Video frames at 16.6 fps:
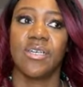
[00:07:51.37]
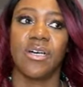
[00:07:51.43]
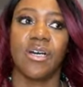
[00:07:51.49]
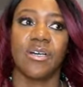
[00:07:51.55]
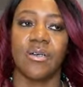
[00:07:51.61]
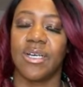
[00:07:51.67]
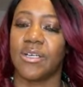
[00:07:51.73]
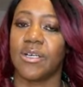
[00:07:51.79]

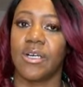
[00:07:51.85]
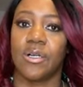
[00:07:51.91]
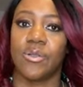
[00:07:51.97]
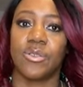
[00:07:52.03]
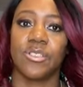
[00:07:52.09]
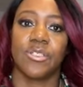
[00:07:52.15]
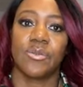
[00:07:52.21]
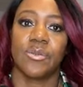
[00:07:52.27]
Oh, oh,
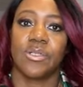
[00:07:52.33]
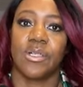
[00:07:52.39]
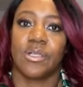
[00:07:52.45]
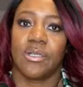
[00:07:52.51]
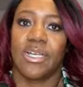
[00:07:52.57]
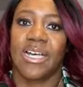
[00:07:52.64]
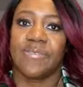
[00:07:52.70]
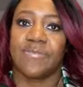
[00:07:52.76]
I don't,
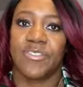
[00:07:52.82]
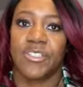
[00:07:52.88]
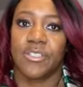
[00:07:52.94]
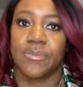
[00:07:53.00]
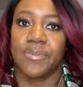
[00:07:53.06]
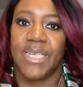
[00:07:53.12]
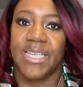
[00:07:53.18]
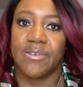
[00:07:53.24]
oh, I have to
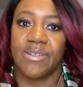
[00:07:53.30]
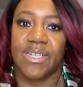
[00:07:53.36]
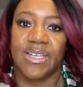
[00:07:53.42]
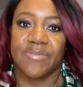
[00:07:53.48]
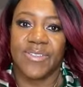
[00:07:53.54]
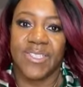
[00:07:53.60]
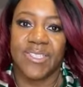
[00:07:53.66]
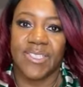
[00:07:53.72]
come here, I
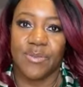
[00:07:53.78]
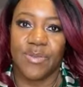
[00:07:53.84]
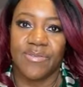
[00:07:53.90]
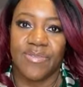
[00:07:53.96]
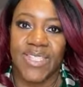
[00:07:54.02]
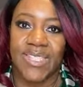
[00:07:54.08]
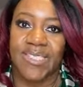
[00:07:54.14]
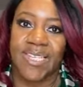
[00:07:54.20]
have to sit
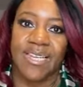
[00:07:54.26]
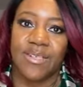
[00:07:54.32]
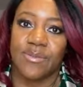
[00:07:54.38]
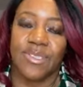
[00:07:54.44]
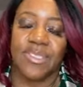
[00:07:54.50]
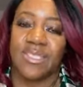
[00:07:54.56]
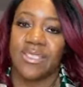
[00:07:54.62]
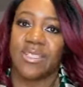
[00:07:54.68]
with this
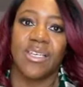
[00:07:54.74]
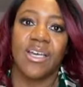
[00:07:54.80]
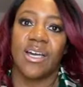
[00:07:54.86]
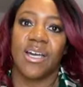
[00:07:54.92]
counsellor,